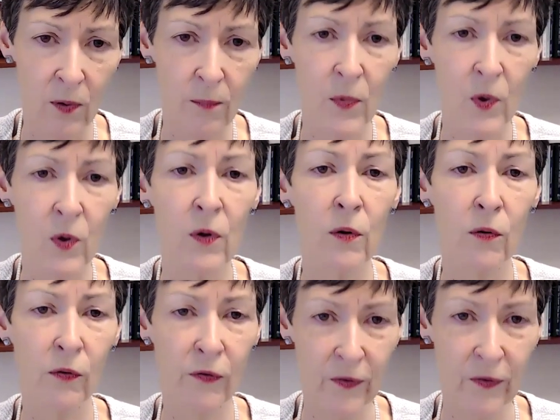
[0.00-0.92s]

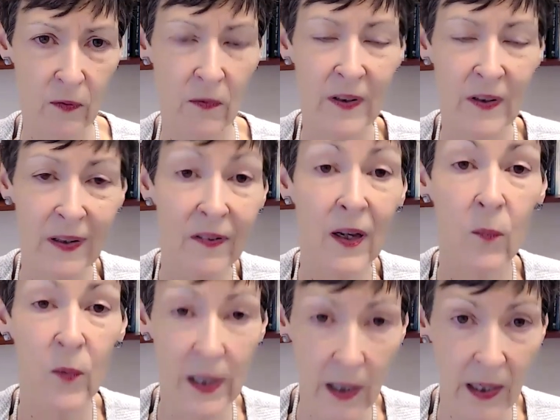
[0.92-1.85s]
remove, to the
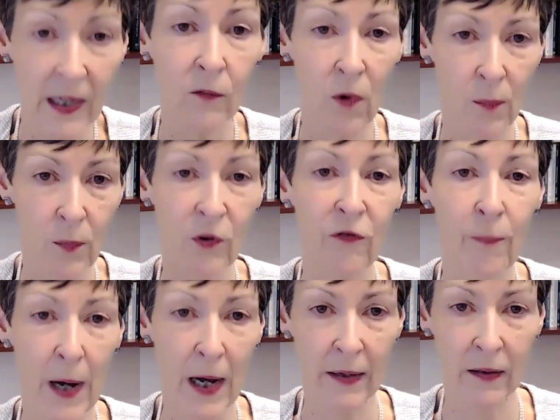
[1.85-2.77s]
extent we can,
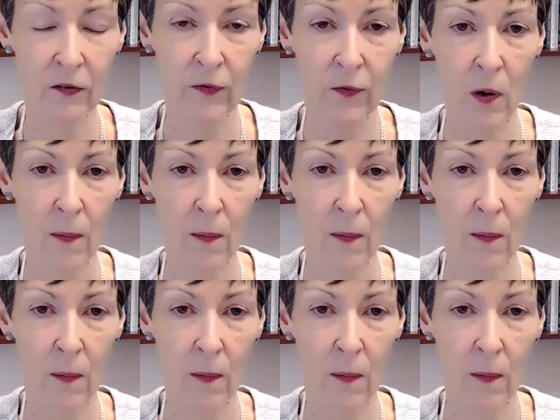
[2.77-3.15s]
remove bias